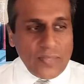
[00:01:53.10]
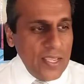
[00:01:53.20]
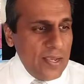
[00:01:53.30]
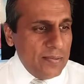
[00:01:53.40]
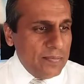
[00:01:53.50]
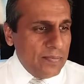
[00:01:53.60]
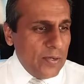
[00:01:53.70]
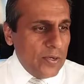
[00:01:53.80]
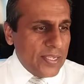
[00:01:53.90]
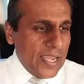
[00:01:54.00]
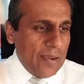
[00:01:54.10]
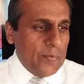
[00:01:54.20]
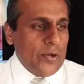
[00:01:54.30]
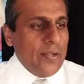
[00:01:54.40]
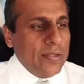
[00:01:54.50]
on
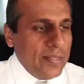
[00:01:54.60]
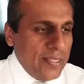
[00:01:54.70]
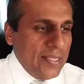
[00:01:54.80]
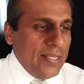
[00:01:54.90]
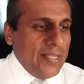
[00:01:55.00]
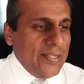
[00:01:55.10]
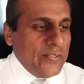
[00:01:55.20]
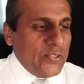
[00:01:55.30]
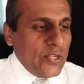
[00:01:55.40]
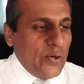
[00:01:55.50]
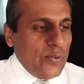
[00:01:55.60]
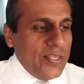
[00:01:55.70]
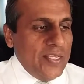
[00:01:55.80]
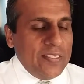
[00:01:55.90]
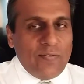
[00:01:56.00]
camera. So
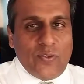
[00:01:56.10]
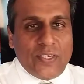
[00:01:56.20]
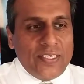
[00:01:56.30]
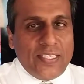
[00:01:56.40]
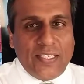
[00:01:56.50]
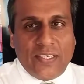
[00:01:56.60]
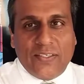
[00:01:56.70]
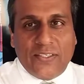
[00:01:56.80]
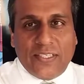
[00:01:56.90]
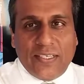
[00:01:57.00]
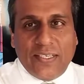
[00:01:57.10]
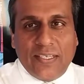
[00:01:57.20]
the interview continues.